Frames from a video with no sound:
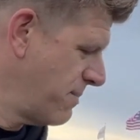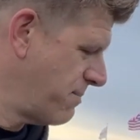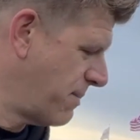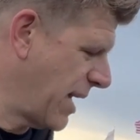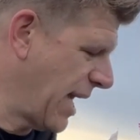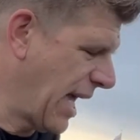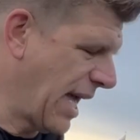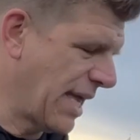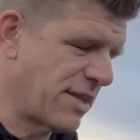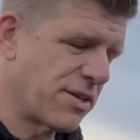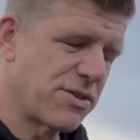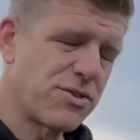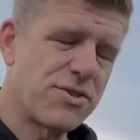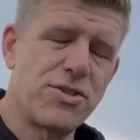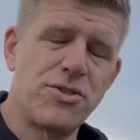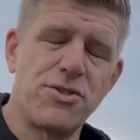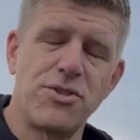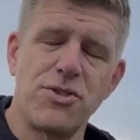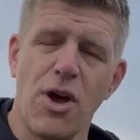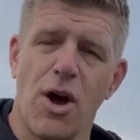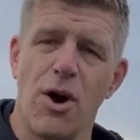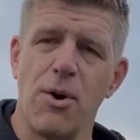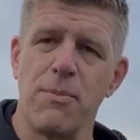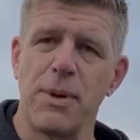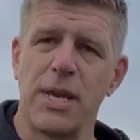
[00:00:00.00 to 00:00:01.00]
and
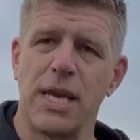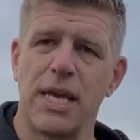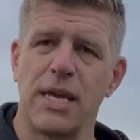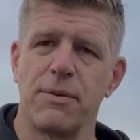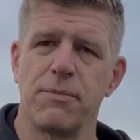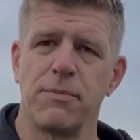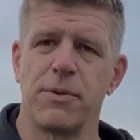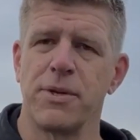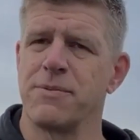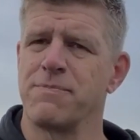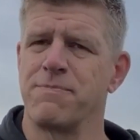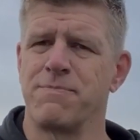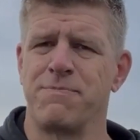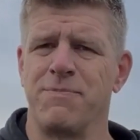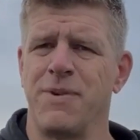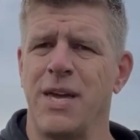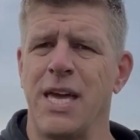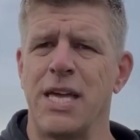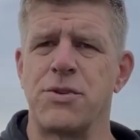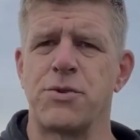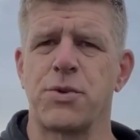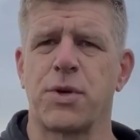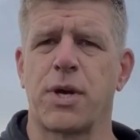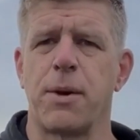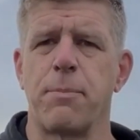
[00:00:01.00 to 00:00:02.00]
there's so many with
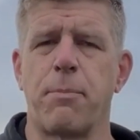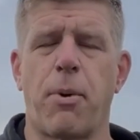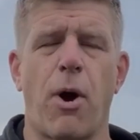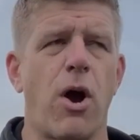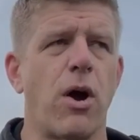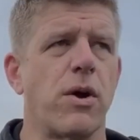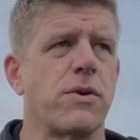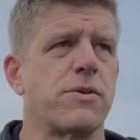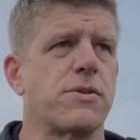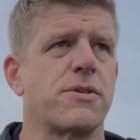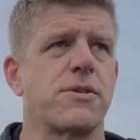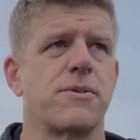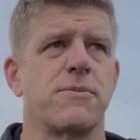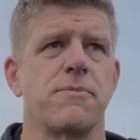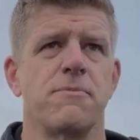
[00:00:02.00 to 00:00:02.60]
intricate parts,